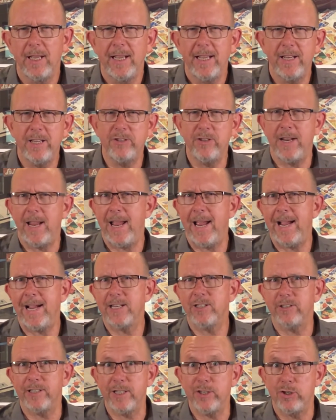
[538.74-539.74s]
It doesn't
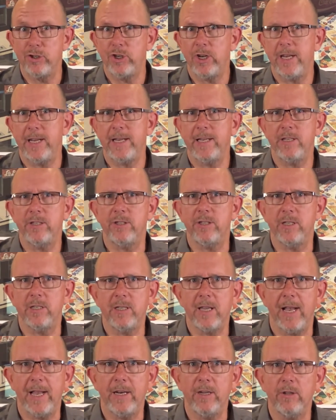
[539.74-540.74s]
actually change the
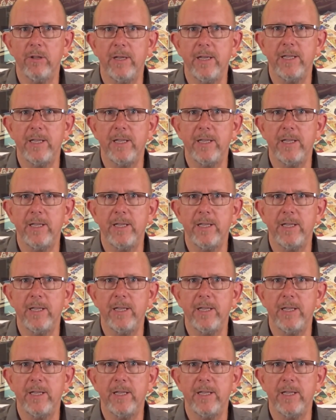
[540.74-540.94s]
title.